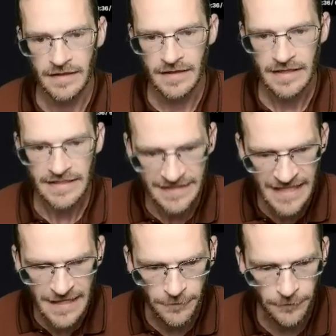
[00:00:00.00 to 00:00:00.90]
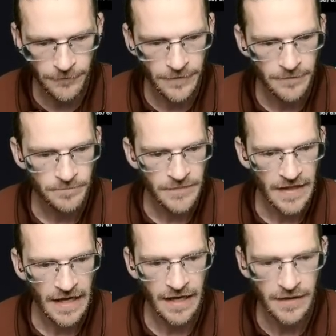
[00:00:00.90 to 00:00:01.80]
Thief.
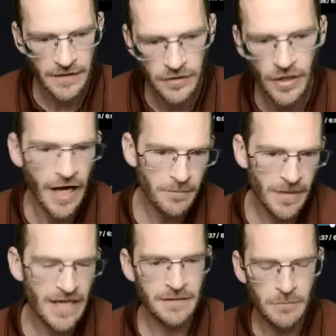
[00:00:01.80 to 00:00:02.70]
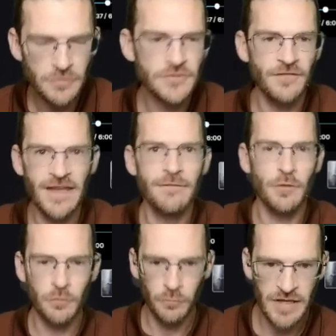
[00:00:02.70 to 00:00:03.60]
Not my most
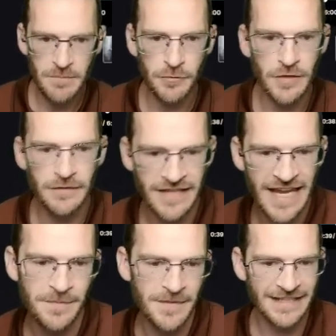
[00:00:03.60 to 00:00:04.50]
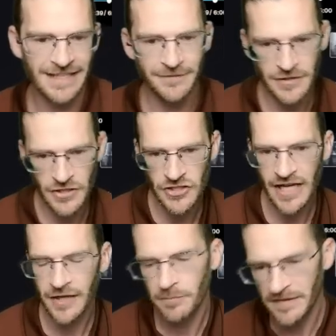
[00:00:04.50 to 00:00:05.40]
favorite reboot of a game that I loved as a
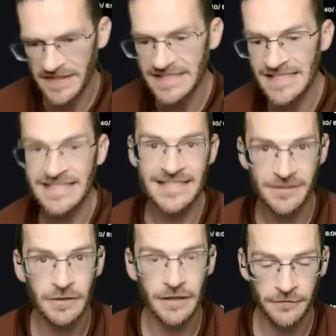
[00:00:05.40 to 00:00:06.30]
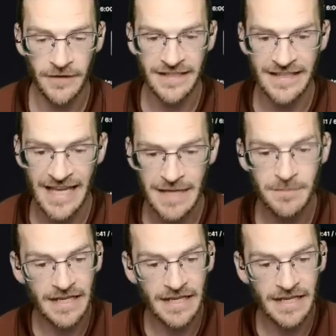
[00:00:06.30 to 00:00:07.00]
child, but this is still a fun game.